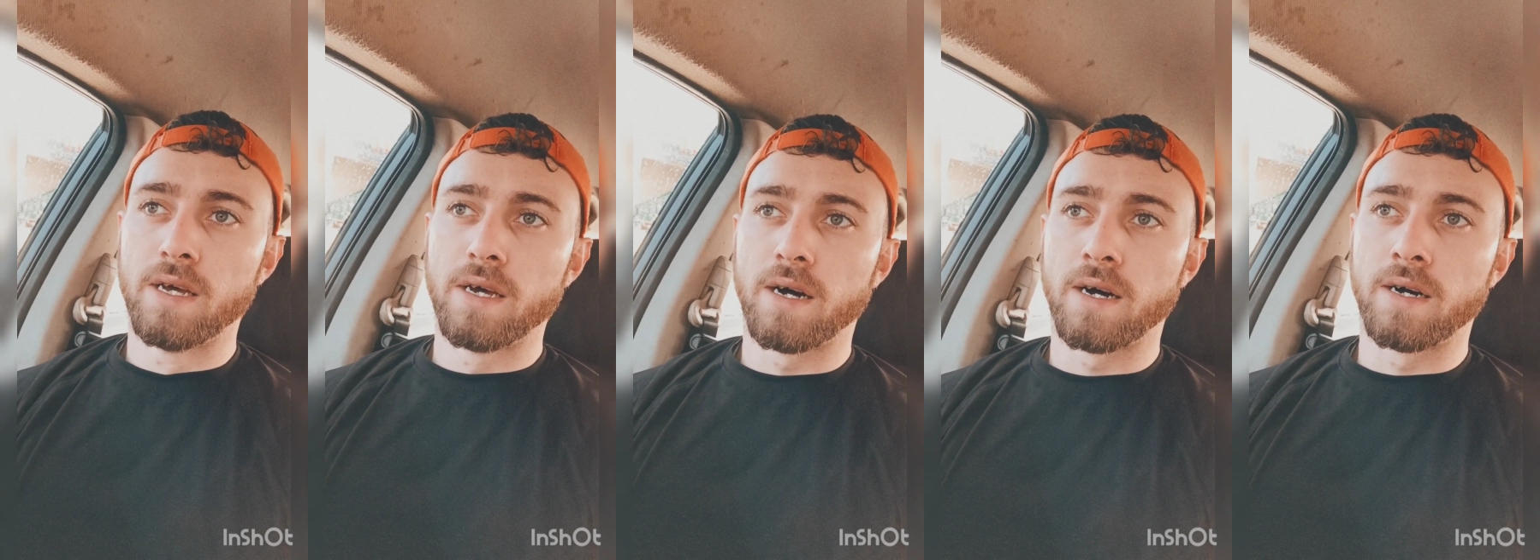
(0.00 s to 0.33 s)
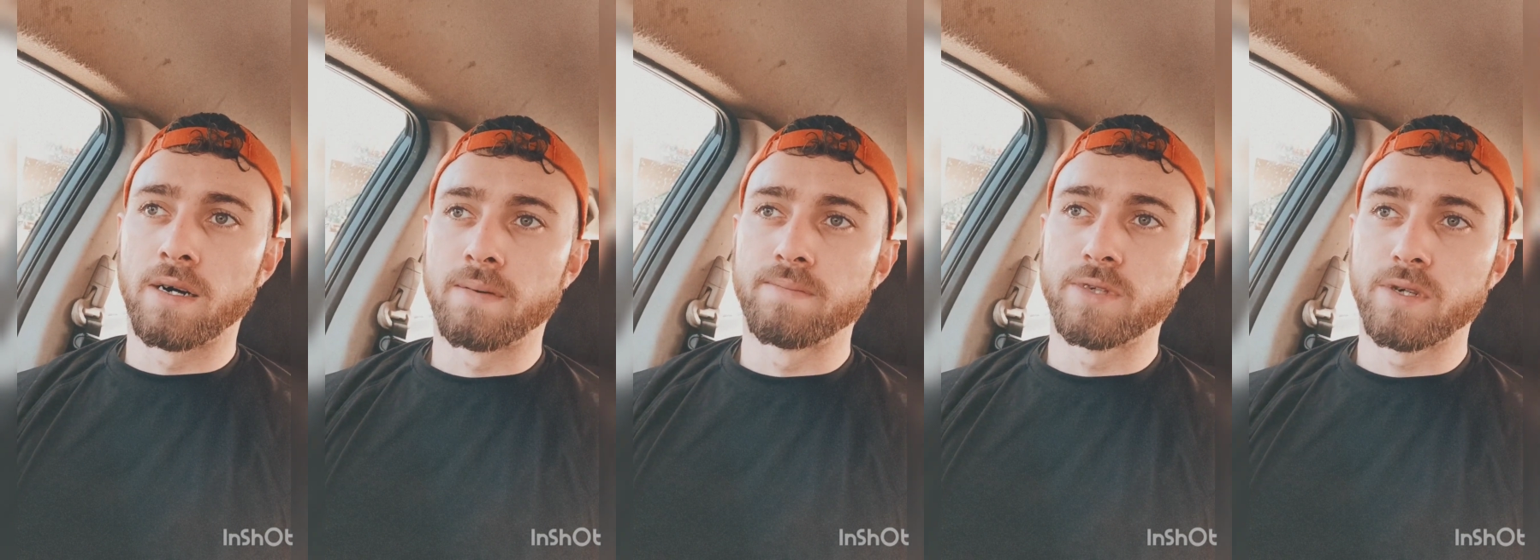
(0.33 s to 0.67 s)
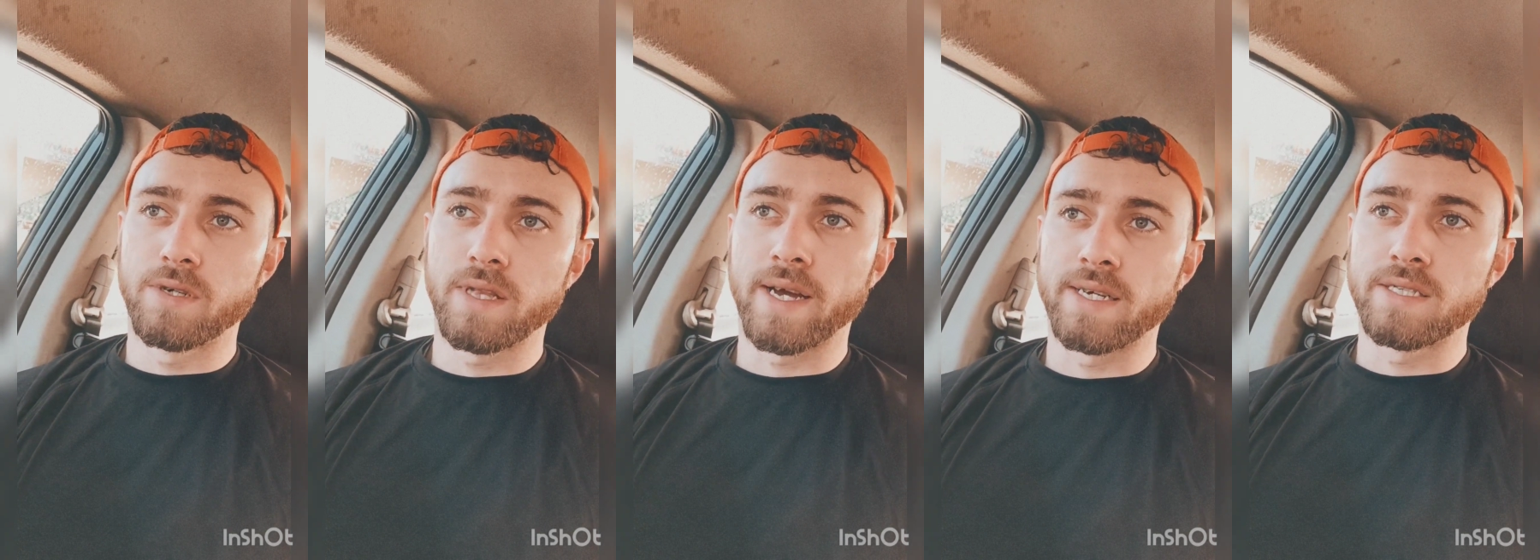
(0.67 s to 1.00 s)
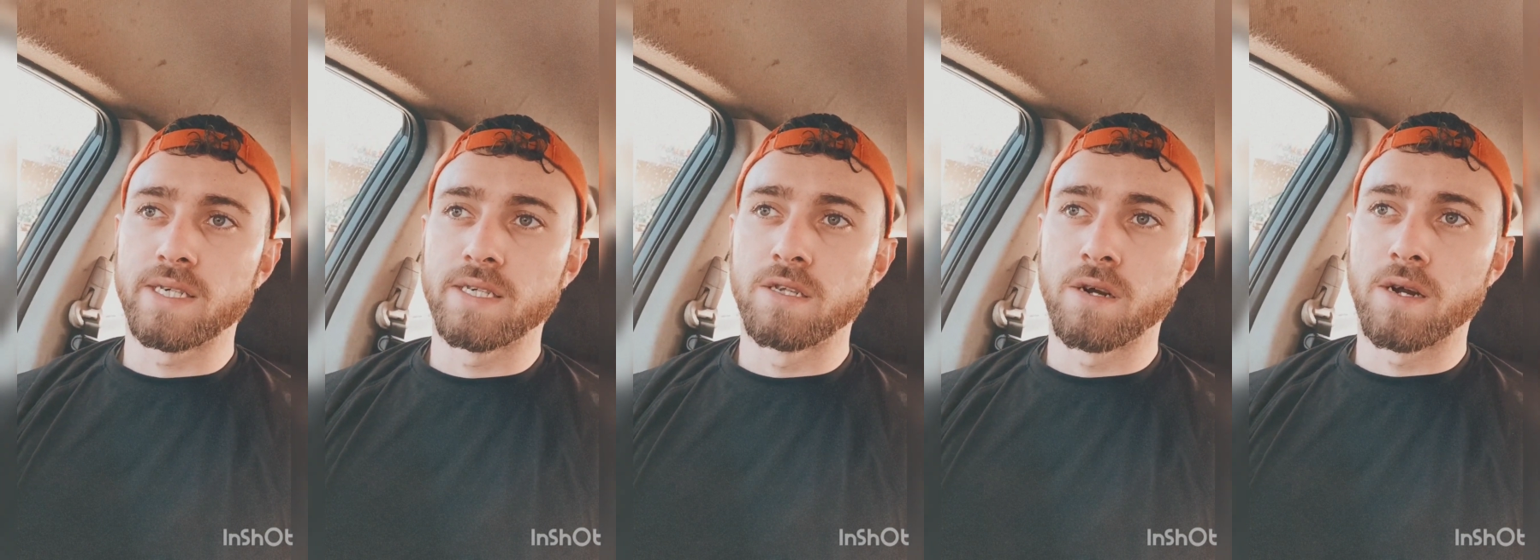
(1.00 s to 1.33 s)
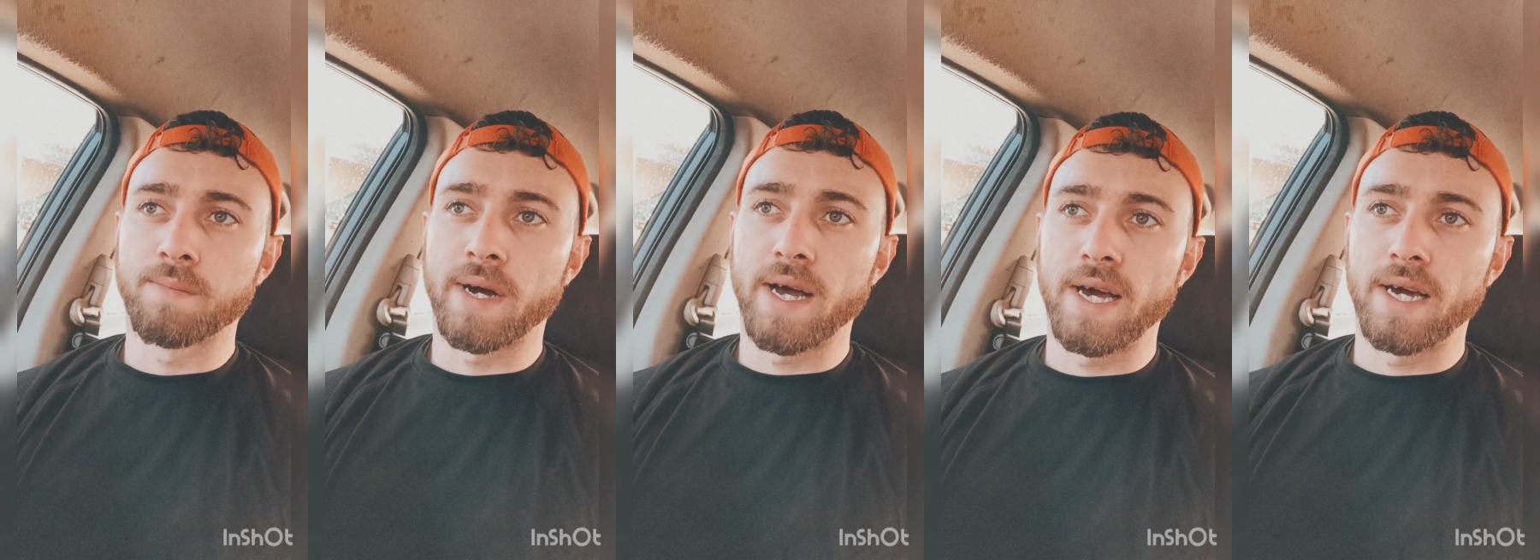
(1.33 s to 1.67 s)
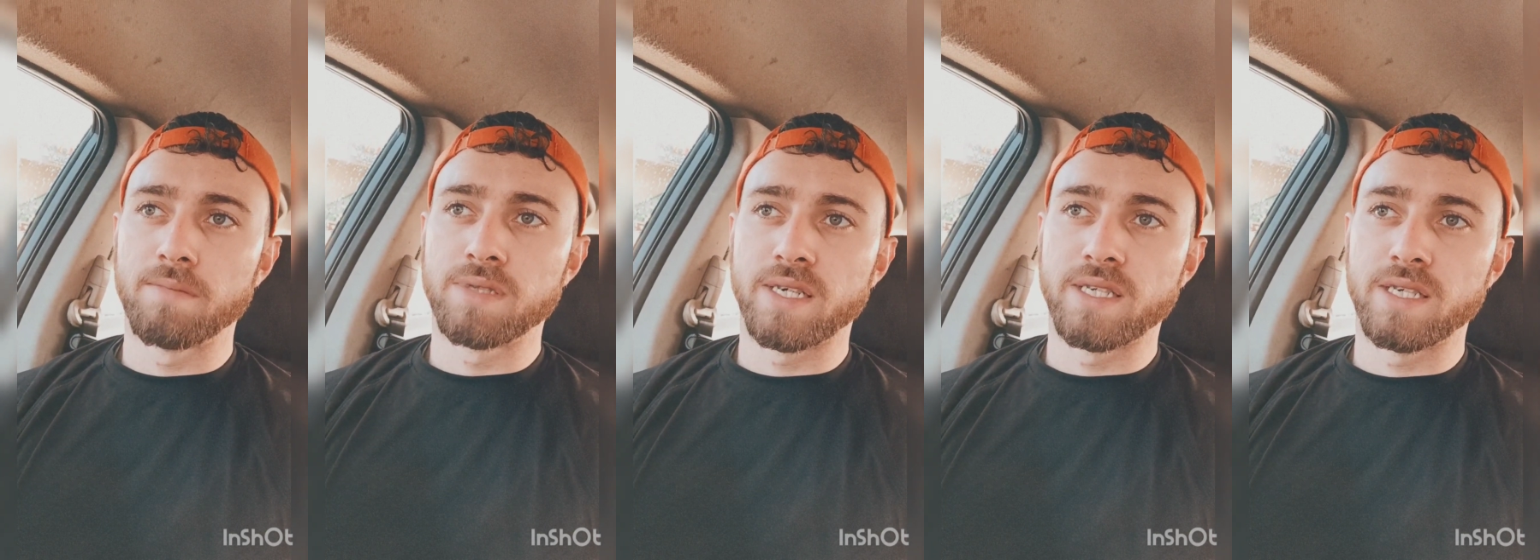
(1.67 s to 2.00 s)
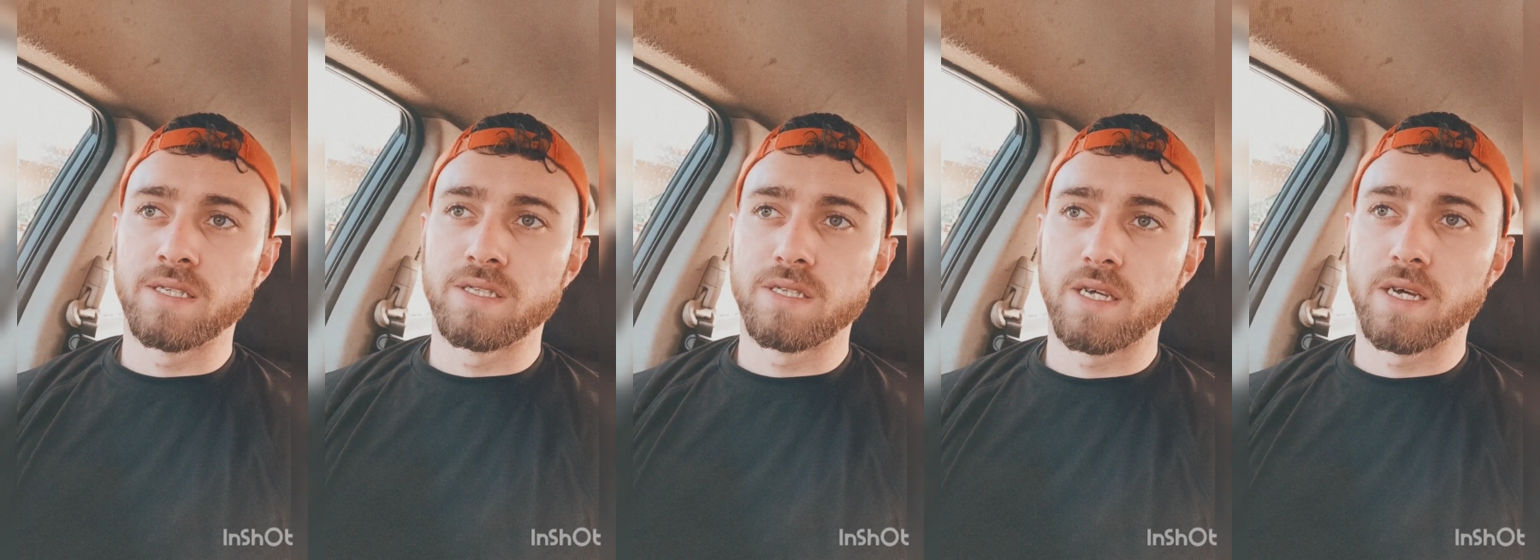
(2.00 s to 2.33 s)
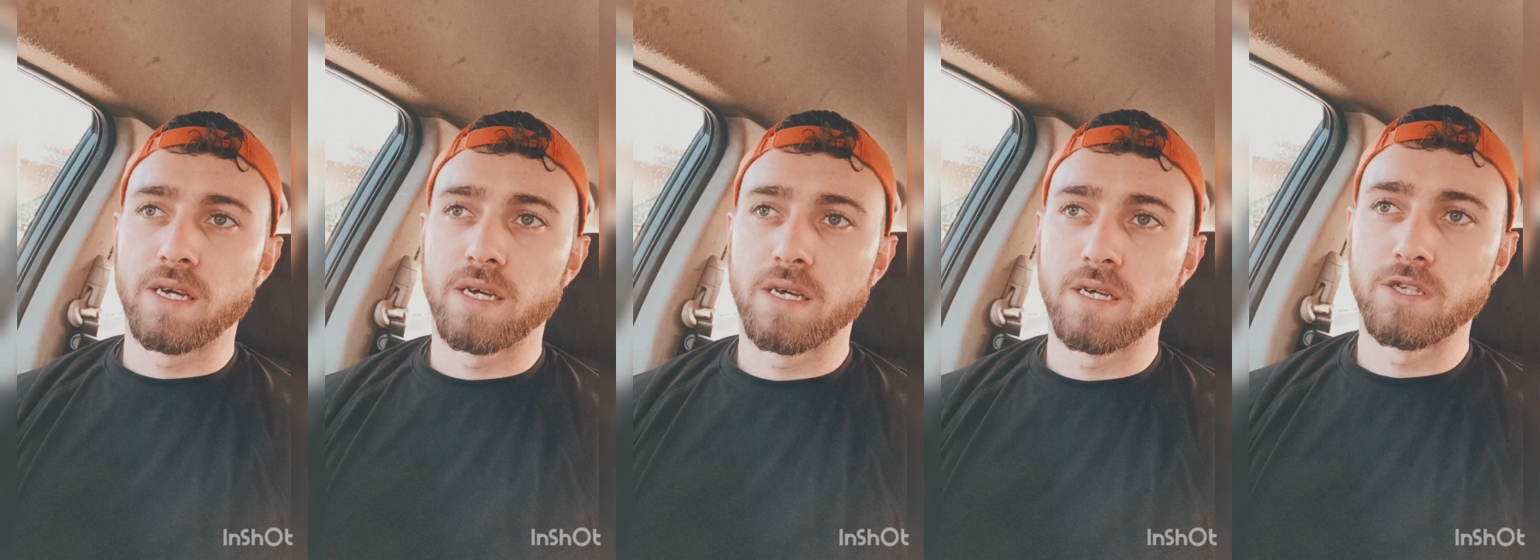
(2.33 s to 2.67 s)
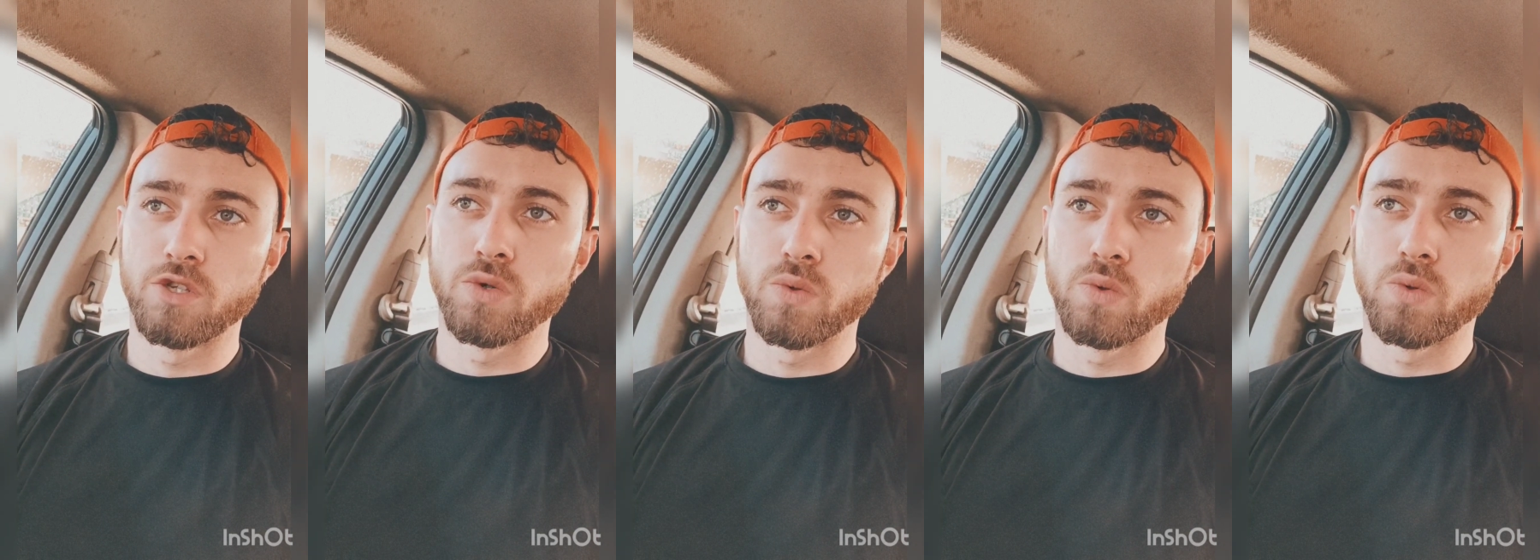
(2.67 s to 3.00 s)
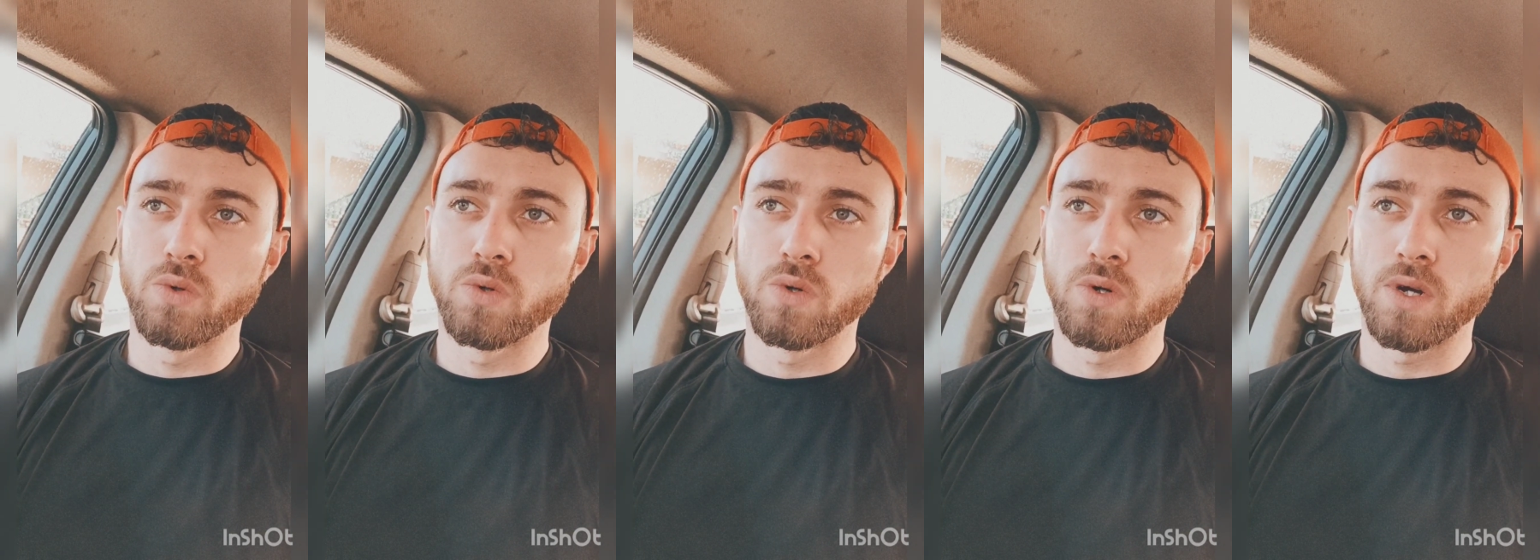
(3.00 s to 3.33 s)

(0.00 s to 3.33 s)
like I said, during my abs, I didn't do,